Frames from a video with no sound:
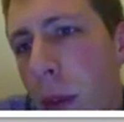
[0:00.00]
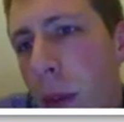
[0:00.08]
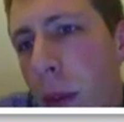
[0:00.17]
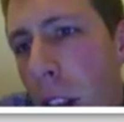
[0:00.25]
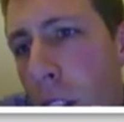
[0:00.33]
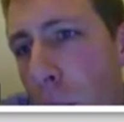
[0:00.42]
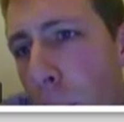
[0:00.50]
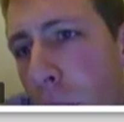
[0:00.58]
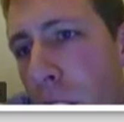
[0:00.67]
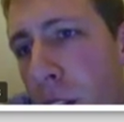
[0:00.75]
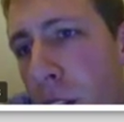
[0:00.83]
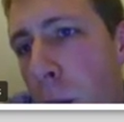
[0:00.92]
There's a
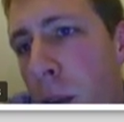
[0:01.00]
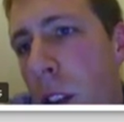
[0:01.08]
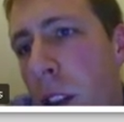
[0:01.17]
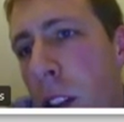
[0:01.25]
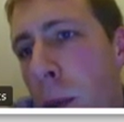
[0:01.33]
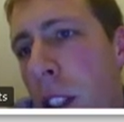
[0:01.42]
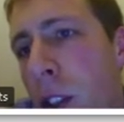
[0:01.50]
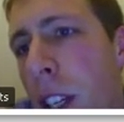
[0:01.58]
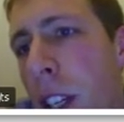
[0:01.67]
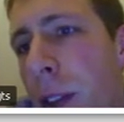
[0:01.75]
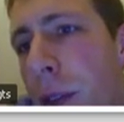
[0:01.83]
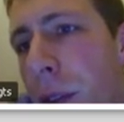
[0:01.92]
question from
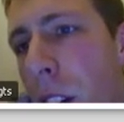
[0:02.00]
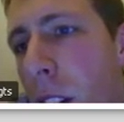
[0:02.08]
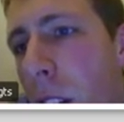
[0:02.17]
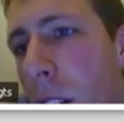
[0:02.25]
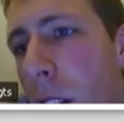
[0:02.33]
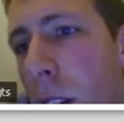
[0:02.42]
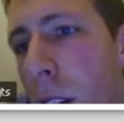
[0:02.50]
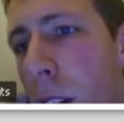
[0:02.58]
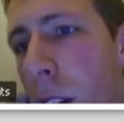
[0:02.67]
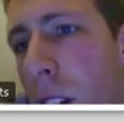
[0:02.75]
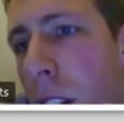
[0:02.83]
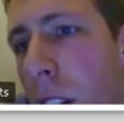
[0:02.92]
Dimitri
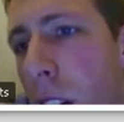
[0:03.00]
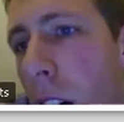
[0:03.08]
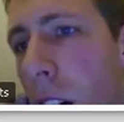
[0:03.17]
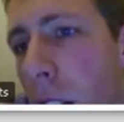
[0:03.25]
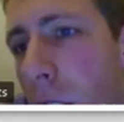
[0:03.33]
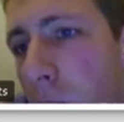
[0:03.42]
Gak.